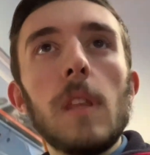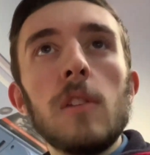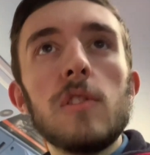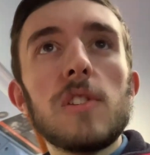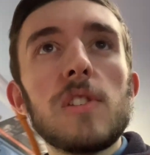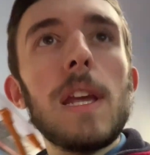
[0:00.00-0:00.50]

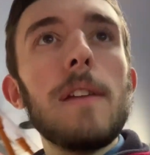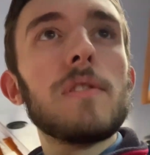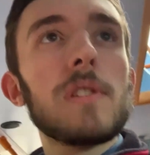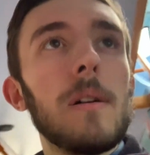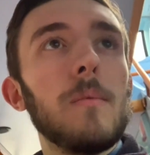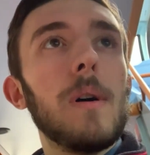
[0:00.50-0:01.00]
to see if
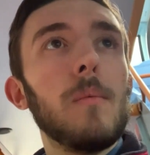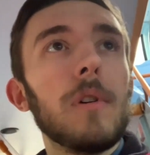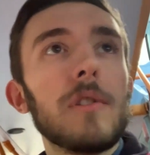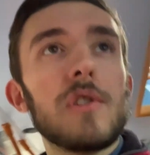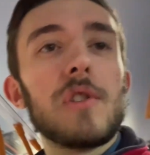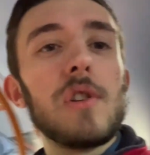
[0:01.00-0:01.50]
someone
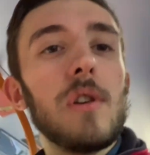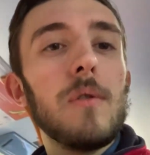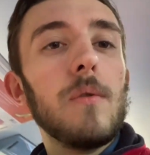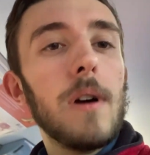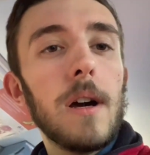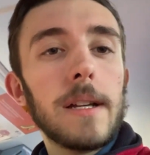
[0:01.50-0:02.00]
wants
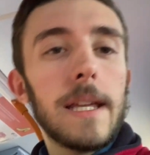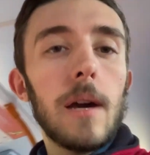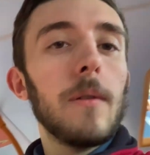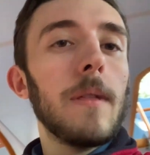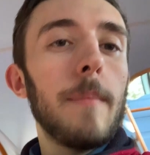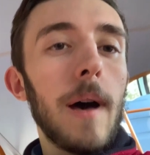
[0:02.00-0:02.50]
to get
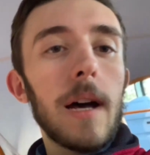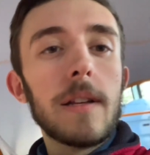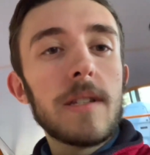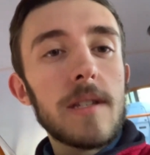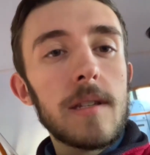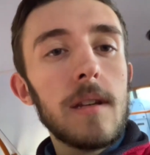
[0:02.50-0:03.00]
on the
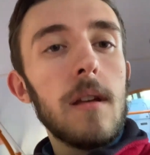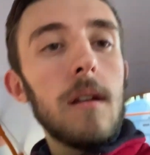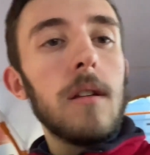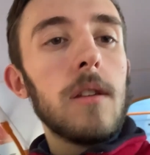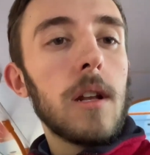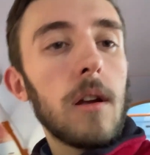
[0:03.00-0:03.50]
bus,
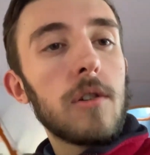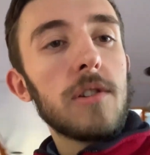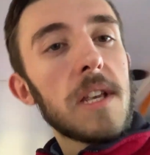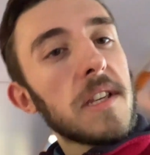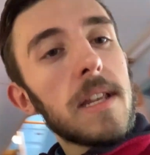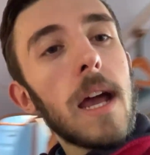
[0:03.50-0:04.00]
you know, because
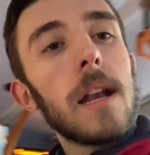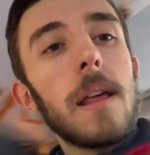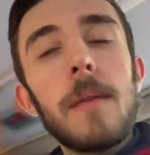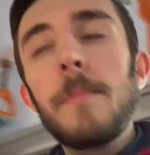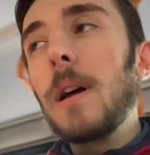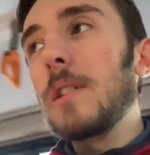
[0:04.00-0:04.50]
they're standing at
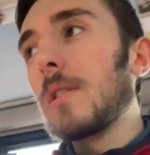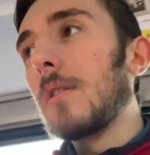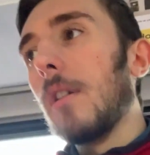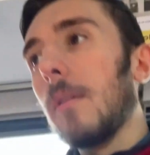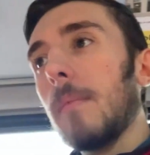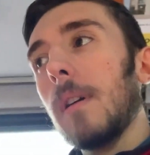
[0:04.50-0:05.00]
the bus
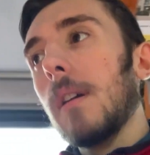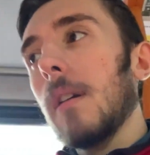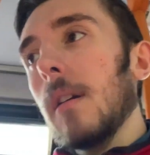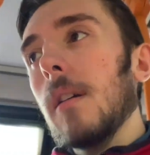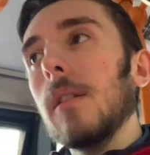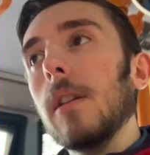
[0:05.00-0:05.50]
stop.
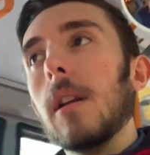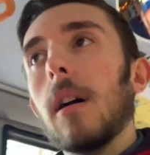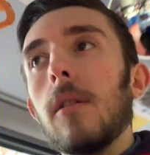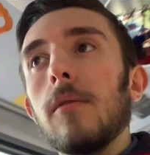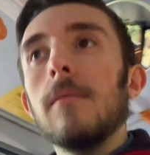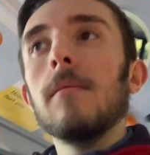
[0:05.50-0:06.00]
You
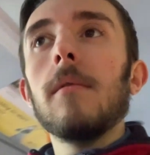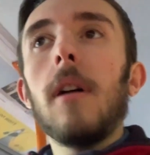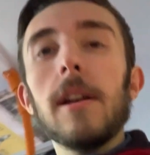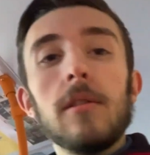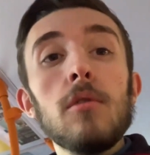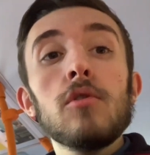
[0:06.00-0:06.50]
know,
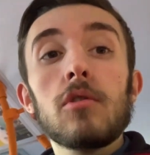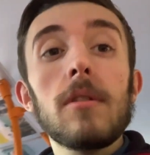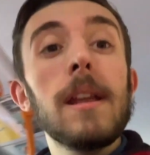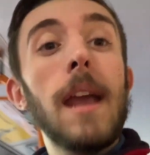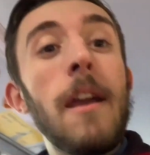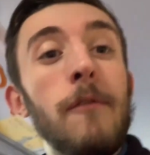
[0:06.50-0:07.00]
I do
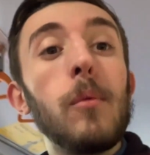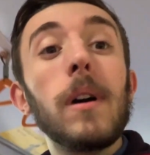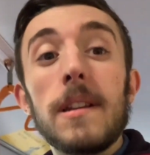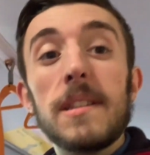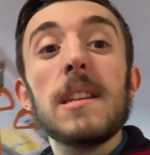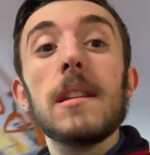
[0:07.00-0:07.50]
treat
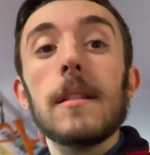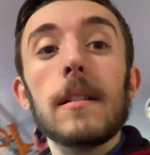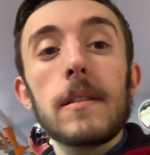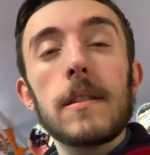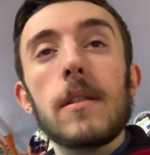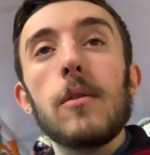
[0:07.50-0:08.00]
everyone as
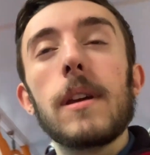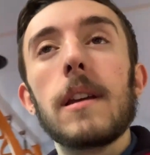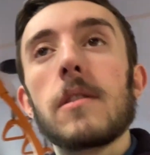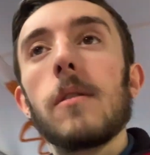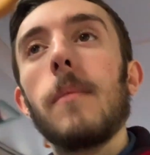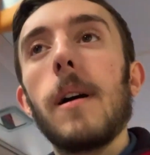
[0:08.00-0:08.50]
idiots who
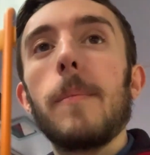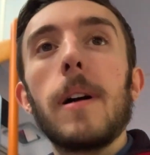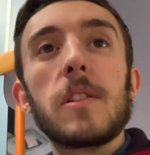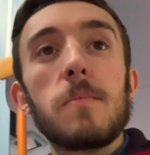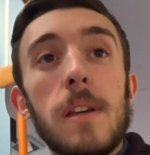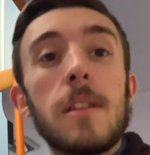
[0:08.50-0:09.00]
gets on my
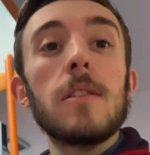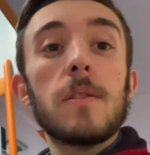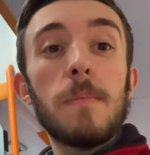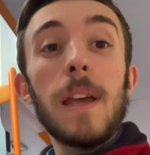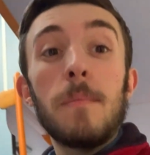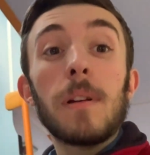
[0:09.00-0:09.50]
bus, because
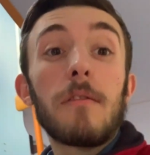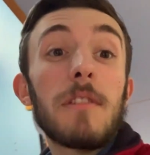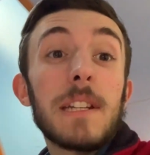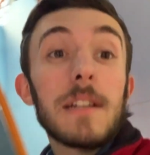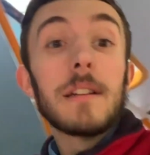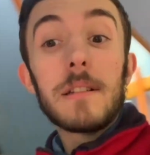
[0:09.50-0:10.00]
people are
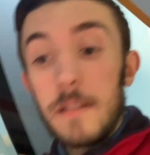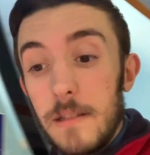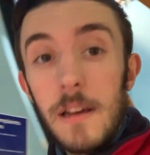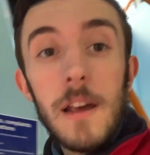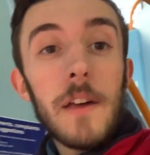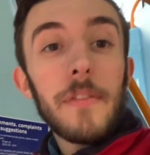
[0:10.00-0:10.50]
idiots.
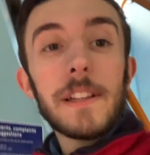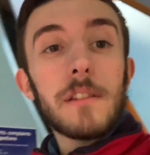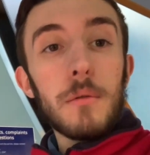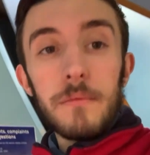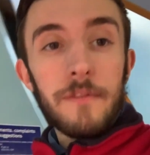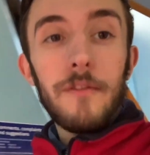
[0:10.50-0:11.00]
They
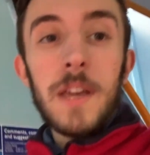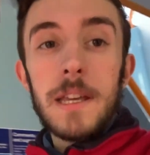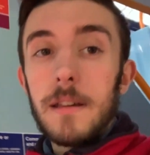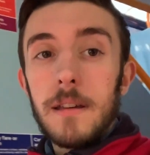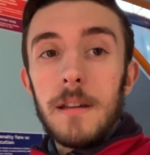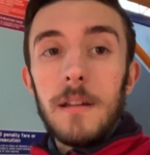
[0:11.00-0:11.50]
don't
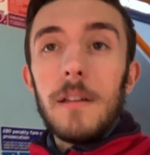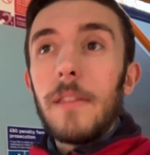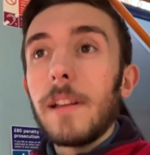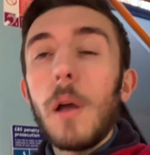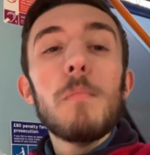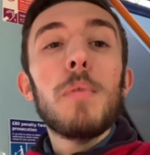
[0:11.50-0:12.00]
think.
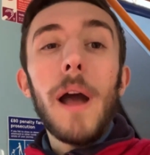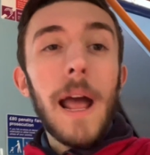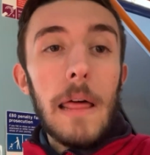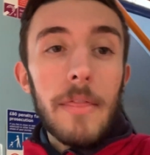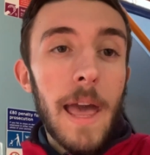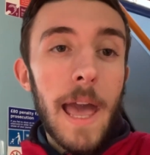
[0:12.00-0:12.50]
They don't put
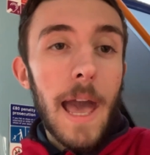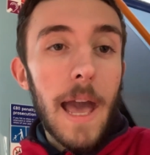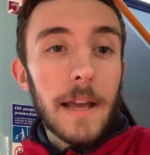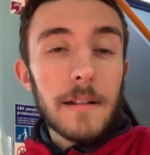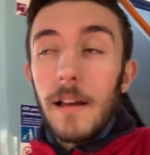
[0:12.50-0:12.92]
out their hand.